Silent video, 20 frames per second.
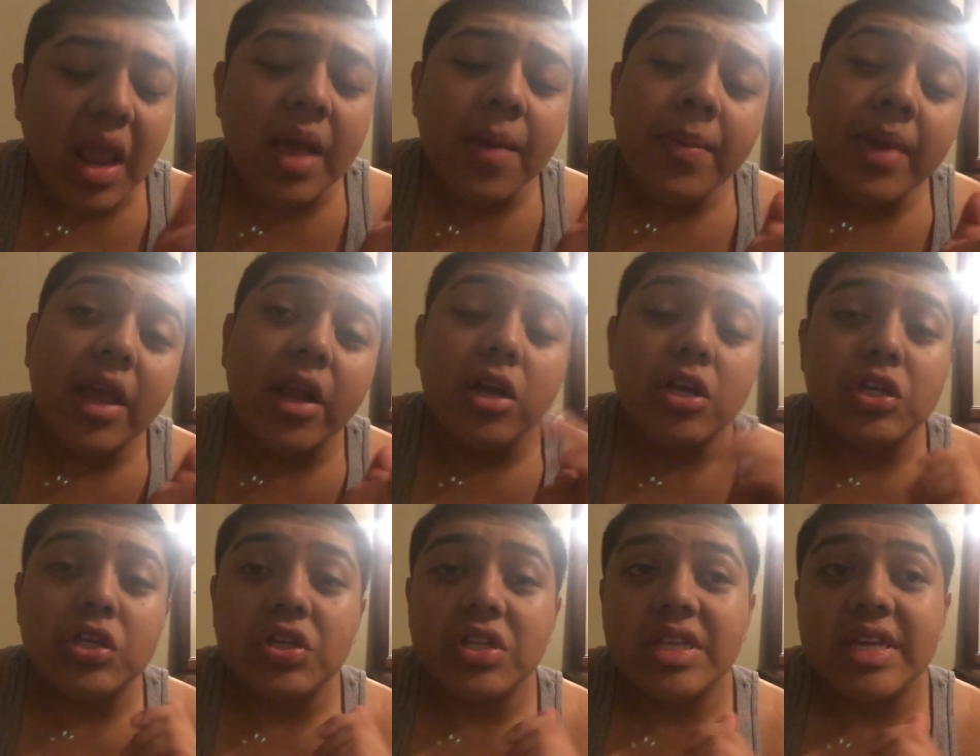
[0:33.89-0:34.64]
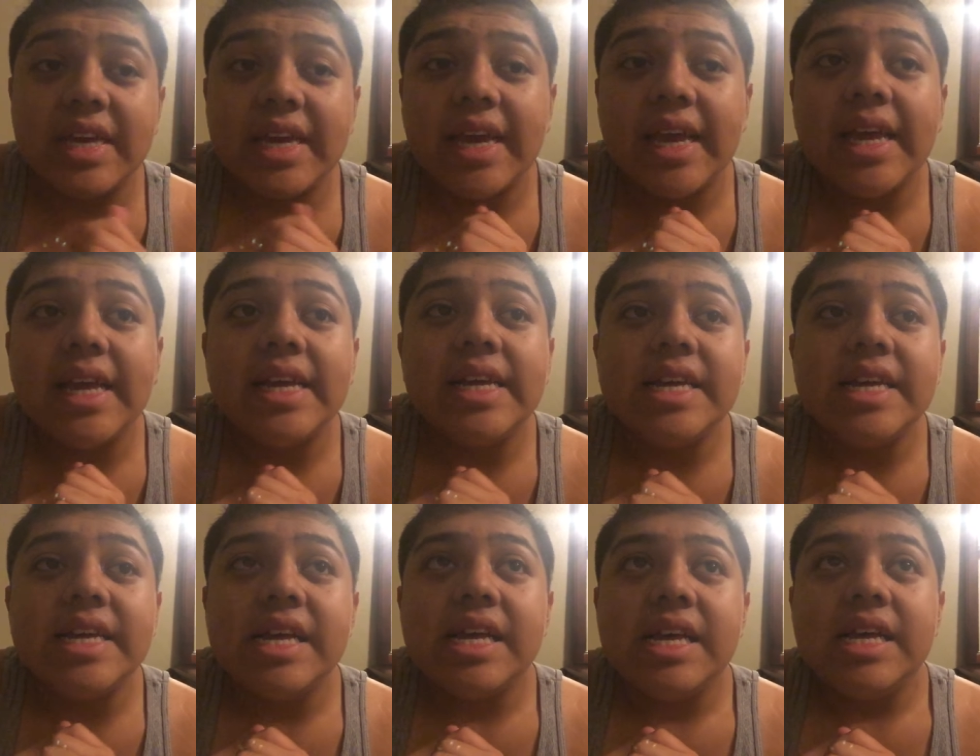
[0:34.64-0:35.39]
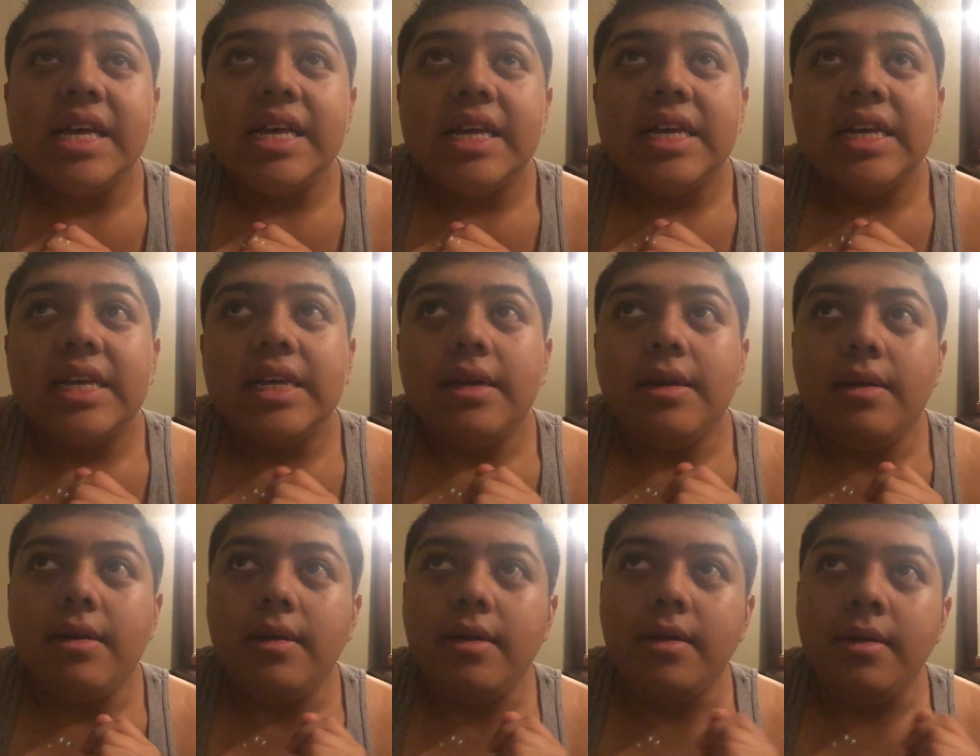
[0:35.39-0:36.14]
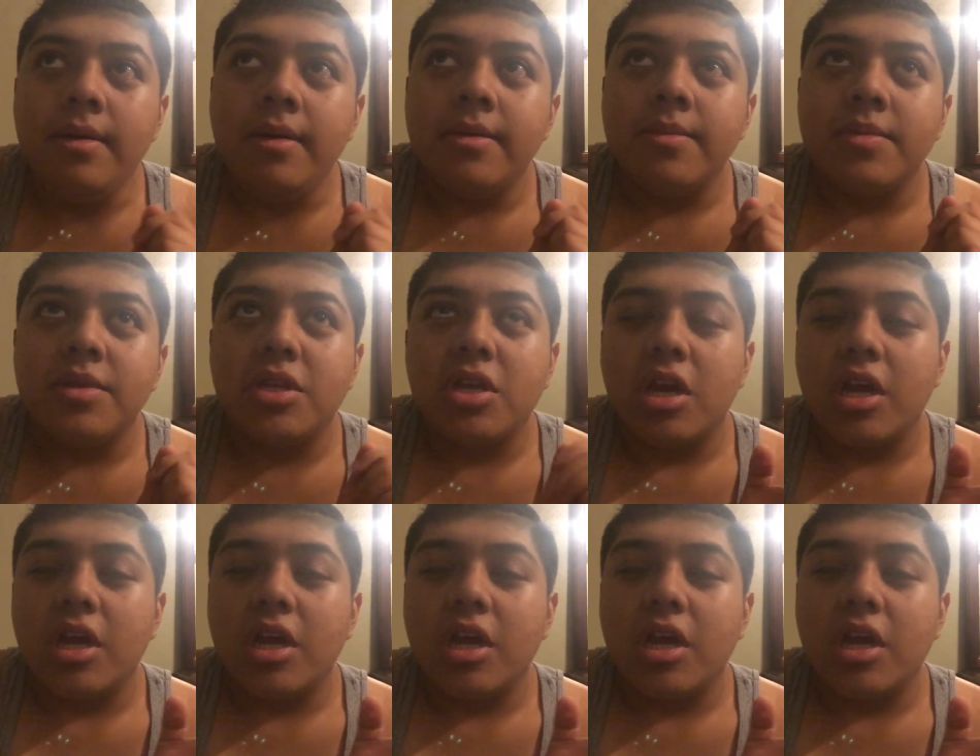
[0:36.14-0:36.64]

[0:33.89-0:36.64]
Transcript: I'm here today I'm